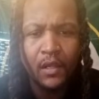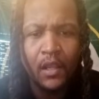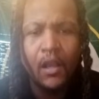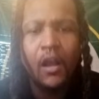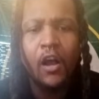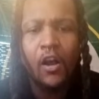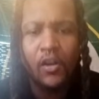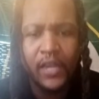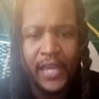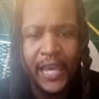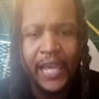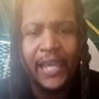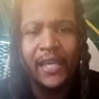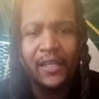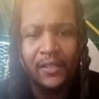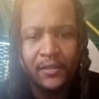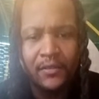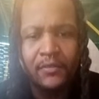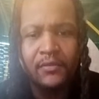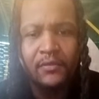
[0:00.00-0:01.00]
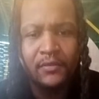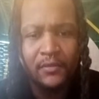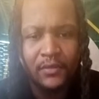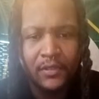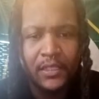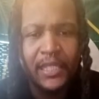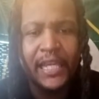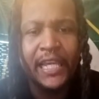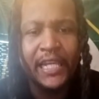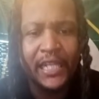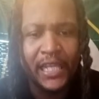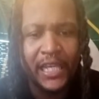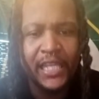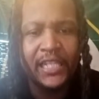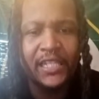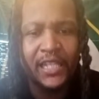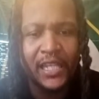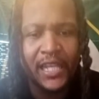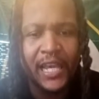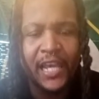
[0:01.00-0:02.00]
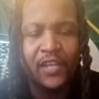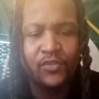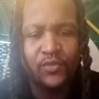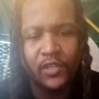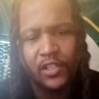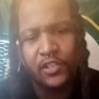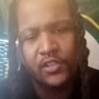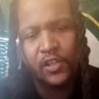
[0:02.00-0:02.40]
Okay. Kenny is the last one.